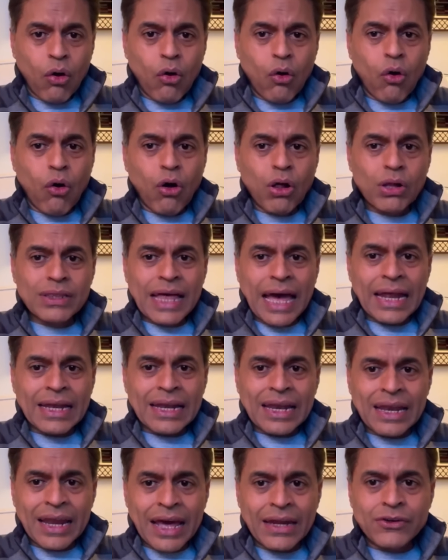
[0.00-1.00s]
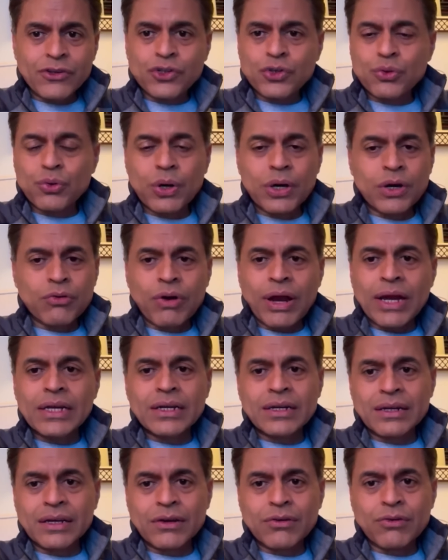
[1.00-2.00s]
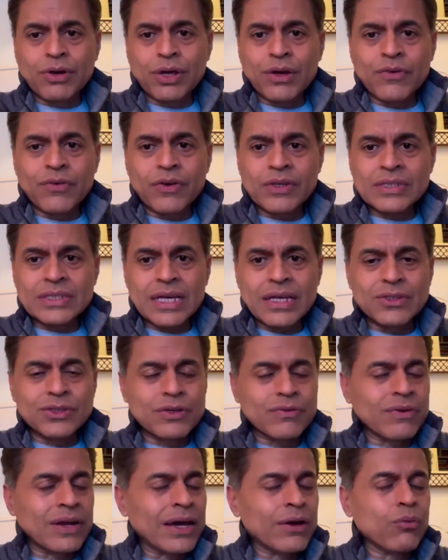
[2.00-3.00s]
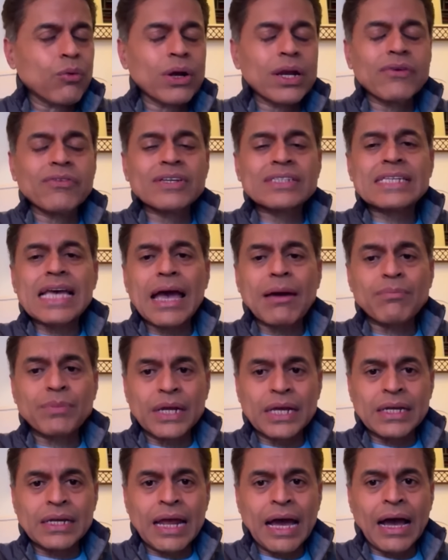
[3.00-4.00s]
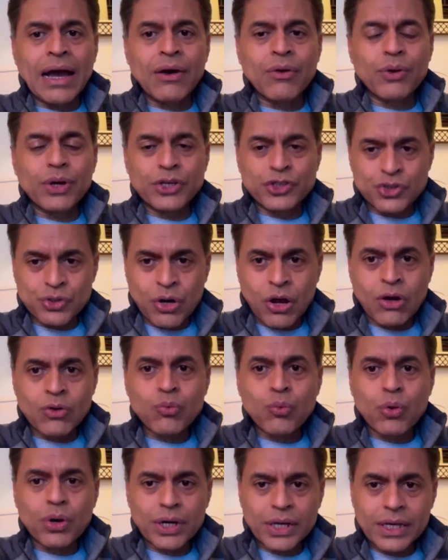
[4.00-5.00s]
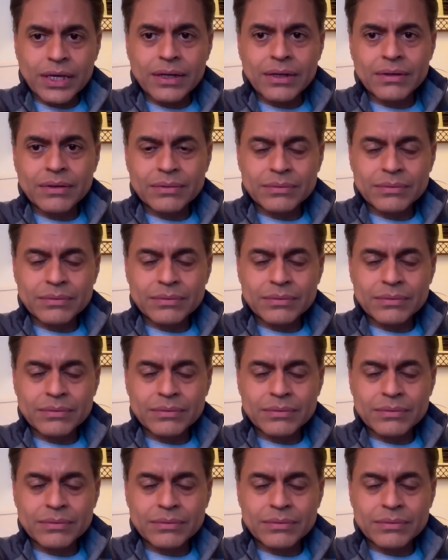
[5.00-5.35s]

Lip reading: all that led to a greater degree of a sense of like, whatever's happening now is not working.